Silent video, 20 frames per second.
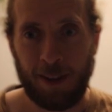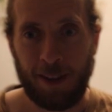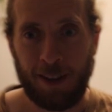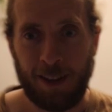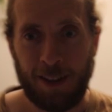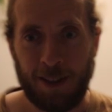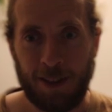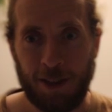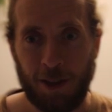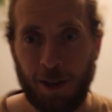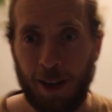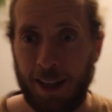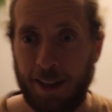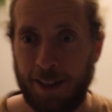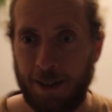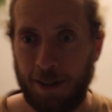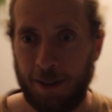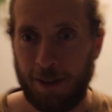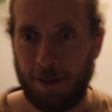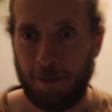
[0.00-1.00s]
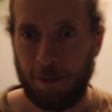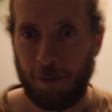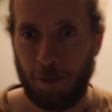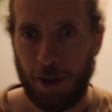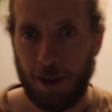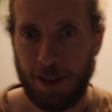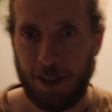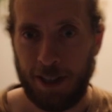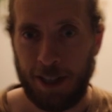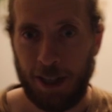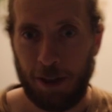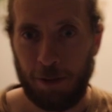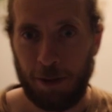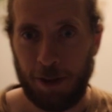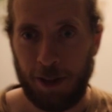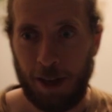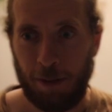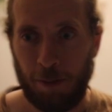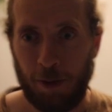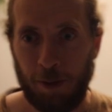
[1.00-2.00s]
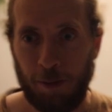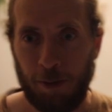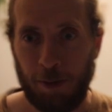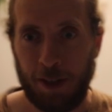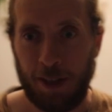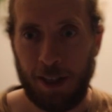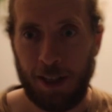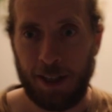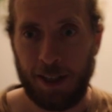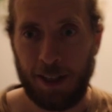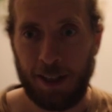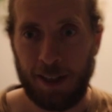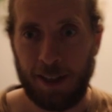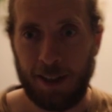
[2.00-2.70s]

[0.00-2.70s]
So that's the one secret that we will need.